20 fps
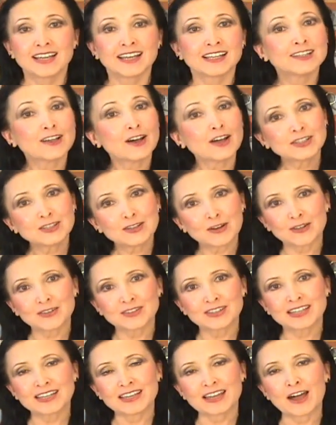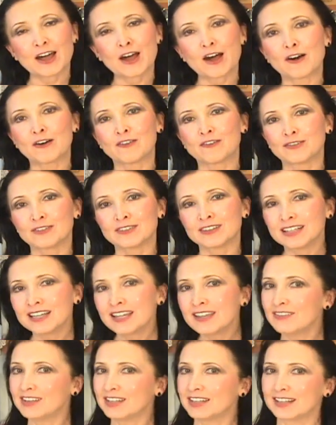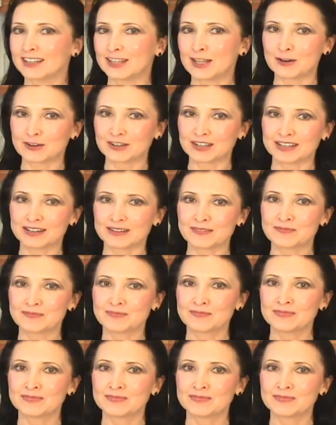not only of living longer,